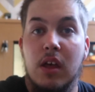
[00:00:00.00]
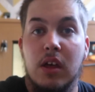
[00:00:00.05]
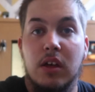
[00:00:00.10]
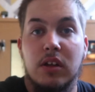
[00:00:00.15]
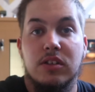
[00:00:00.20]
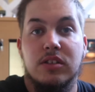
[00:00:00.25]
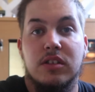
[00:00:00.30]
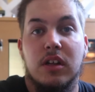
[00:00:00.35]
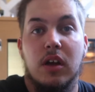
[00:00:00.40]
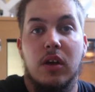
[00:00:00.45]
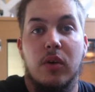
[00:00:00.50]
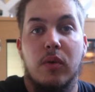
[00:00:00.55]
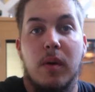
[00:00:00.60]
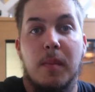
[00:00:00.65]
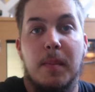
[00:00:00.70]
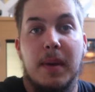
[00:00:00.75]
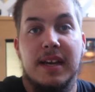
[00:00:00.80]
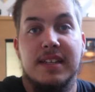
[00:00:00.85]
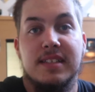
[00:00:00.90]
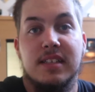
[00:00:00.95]
So
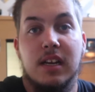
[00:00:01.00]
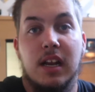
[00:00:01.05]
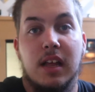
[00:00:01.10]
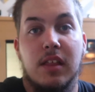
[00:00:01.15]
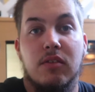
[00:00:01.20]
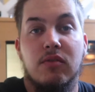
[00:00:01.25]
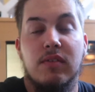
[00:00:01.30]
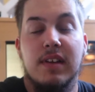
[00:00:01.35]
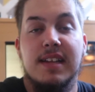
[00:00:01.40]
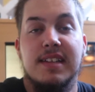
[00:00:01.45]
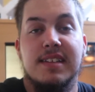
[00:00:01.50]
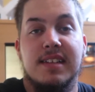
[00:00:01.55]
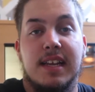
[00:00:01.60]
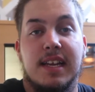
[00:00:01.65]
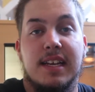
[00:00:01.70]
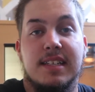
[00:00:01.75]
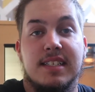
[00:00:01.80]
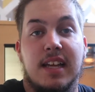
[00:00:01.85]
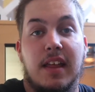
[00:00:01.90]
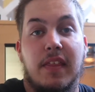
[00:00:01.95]
basically the reason
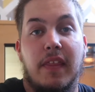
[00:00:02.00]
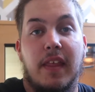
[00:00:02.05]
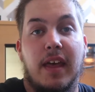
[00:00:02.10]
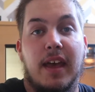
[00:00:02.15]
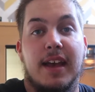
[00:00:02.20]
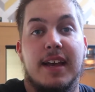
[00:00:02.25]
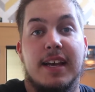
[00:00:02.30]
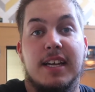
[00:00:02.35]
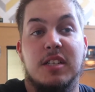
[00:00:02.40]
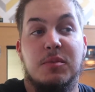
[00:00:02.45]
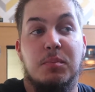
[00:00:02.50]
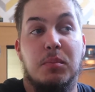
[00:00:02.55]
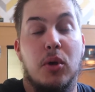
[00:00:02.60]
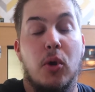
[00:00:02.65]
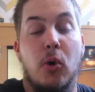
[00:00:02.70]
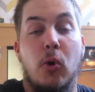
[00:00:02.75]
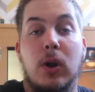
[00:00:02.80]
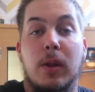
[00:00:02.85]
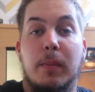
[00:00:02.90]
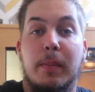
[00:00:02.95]
he's in there is
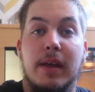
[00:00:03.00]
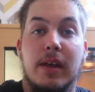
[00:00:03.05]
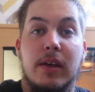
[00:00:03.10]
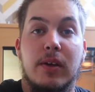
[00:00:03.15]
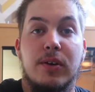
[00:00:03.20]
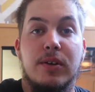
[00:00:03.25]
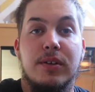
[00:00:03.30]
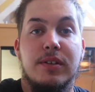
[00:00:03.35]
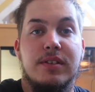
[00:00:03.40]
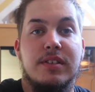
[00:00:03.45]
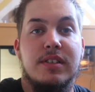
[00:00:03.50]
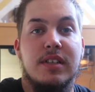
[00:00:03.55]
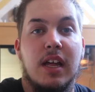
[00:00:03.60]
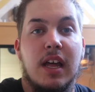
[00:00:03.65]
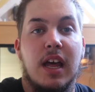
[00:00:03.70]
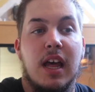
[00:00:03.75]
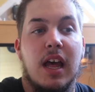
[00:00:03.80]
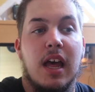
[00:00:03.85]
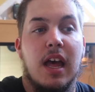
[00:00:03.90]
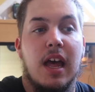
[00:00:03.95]
purely because
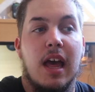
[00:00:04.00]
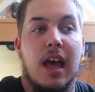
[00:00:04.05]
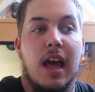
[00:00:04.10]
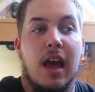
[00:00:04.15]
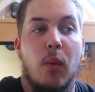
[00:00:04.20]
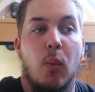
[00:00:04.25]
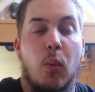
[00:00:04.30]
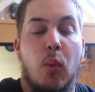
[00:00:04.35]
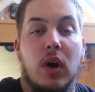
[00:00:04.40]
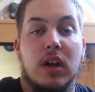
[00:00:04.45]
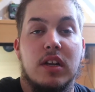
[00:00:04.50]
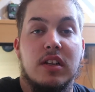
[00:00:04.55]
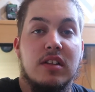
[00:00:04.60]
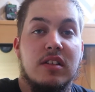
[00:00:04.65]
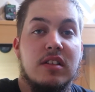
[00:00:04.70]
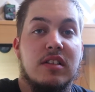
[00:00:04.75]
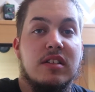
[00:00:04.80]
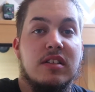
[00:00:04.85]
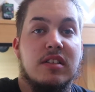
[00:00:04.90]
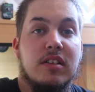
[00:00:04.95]

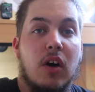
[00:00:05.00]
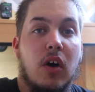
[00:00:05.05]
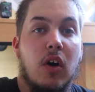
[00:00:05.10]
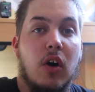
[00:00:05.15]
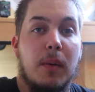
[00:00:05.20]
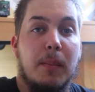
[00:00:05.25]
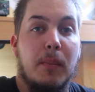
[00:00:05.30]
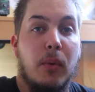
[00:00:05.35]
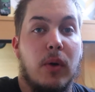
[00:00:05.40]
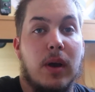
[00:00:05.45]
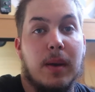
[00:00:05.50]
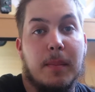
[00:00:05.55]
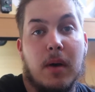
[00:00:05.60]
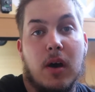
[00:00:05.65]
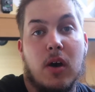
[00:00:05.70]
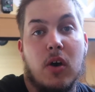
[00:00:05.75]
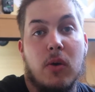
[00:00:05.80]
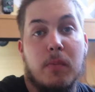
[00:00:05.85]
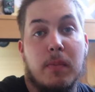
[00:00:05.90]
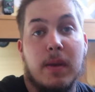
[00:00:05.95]
once I brought him
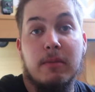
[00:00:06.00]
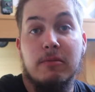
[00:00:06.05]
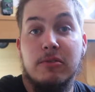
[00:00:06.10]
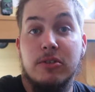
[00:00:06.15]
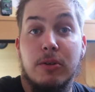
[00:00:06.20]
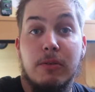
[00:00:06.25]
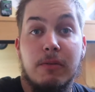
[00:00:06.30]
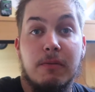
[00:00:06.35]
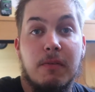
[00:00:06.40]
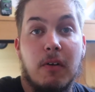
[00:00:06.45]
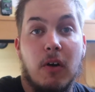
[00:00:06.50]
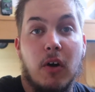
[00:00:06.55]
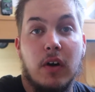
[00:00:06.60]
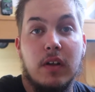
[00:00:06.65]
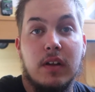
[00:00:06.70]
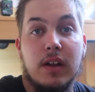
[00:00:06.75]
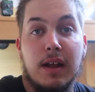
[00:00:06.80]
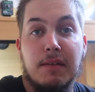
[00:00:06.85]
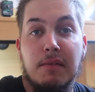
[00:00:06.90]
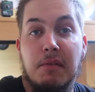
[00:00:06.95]
home he was doing
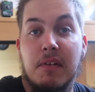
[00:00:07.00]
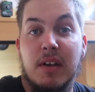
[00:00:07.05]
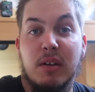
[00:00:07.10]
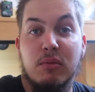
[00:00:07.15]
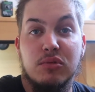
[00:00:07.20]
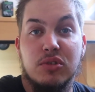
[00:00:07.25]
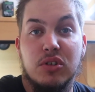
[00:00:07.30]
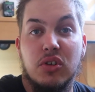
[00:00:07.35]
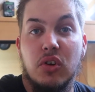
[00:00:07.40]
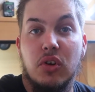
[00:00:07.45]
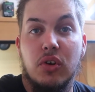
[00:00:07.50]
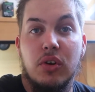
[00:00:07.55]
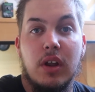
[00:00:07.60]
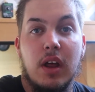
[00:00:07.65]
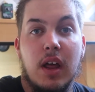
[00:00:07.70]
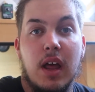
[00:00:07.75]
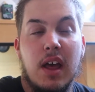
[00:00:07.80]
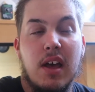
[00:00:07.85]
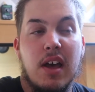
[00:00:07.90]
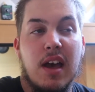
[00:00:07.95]
fine, everything was good,
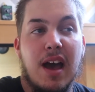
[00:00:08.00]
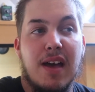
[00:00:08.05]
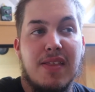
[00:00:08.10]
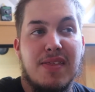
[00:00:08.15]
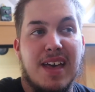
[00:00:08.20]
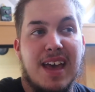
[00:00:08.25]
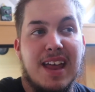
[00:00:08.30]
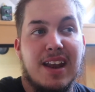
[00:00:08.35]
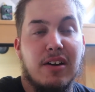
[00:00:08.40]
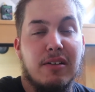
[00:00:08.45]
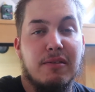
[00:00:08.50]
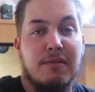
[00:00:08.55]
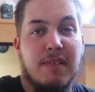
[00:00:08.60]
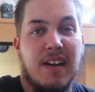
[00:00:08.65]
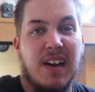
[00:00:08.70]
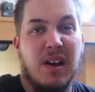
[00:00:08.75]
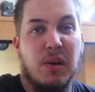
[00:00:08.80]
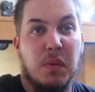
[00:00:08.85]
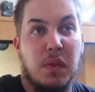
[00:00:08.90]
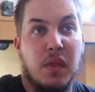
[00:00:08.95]
and then I
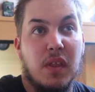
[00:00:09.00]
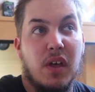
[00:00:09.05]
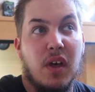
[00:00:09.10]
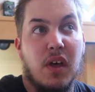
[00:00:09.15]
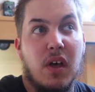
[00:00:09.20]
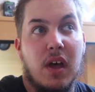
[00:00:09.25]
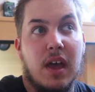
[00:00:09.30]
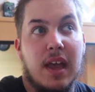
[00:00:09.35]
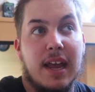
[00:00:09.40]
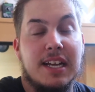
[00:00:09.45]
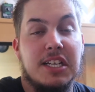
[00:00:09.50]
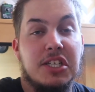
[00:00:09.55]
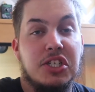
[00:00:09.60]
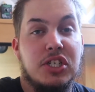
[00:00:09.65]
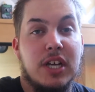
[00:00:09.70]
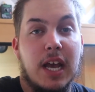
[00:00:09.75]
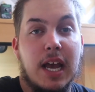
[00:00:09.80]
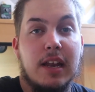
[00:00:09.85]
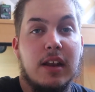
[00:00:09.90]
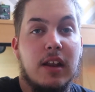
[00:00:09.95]
found that he'd
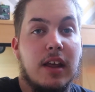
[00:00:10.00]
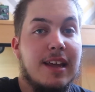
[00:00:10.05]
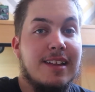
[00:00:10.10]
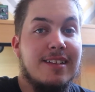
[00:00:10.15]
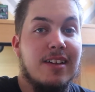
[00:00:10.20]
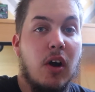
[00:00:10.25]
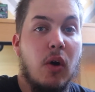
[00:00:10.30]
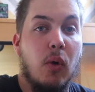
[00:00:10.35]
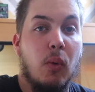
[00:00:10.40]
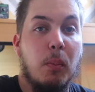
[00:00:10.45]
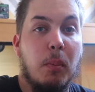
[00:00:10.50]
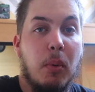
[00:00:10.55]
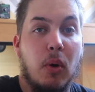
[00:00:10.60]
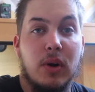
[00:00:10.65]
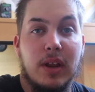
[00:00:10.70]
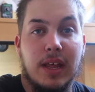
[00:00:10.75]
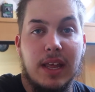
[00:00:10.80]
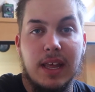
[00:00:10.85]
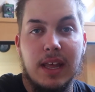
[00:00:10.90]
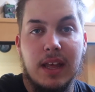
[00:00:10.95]
shed his whole
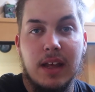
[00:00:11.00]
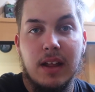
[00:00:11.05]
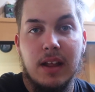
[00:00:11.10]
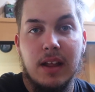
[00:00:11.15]
body